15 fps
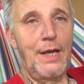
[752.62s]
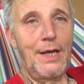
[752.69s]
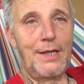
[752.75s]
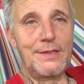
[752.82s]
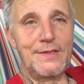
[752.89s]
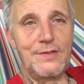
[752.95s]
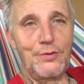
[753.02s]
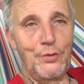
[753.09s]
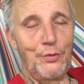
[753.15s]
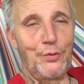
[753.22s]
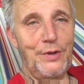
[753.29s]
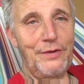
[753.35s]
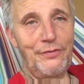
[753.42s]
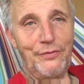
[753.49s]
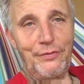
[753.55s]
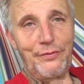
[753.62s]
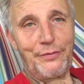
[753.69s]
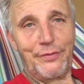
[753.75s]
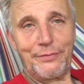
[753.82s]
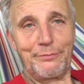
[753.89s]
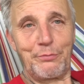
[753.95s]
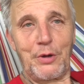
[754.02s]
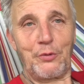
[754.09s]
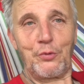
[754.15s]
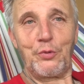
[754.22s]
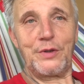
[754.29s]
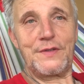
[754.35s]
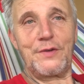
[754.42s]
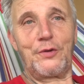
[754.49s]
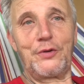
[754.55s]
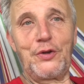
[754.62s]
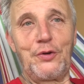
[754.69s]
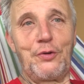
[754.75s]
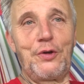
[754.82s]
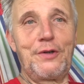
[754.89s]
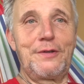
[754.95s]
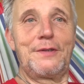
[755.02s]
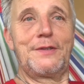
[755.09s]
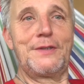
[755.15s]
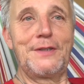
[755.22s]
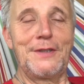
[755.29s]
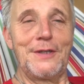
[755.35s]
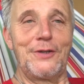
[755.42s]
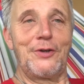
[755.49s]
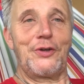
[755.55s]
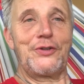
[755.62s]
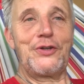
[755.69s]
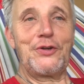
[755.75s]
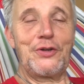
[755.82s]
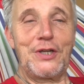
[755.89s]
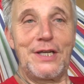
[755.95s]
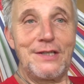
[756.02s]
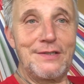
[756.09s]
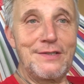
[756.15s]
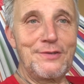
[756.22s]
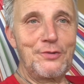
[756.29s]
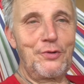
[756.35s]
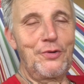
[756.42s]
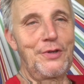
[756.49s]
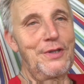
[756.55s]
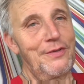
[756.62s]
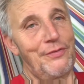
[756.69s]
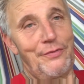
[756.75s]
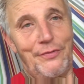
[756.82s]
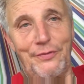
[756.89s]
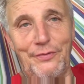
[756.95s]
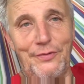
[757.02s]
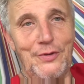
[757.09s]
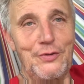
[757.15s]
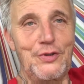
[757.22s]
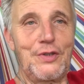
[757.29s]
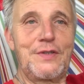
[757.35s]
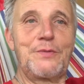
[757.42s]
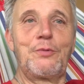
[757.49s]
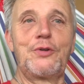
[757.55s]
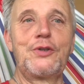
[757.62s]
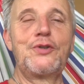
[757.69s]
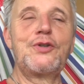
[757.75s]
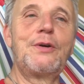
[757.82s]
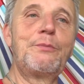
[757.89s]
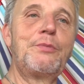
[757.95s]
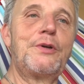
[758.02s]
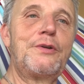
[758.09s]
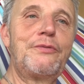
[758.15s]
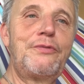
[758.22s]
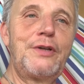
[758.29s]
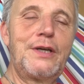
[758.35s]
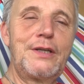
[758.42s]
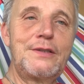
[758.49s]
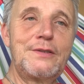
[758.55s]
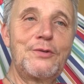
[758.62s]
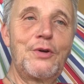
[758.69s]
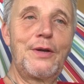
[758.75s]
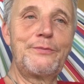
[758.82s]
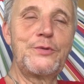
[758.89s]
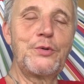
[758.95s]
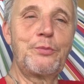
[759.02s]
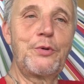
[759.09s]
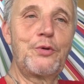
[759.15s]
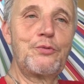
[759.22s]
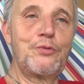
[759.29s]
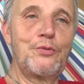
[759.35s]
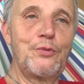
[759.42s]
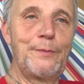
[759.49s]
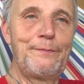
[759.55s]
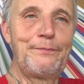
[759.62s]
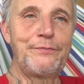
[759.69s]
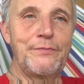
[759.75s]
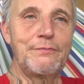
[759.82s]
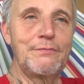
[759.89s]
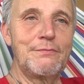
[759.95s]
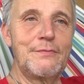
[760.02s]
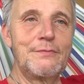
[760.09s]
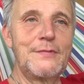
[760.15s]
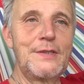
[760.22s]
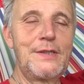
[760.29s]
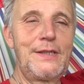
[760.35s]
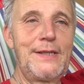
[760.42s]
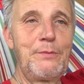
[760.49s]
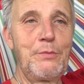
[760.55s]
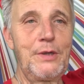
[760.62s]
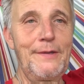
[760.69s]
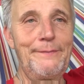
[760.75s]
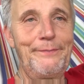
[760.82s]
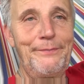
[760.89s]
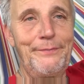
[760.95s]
And so if Peru is on your on your list or if you just want to jump on a flight to come to Peru, Lima,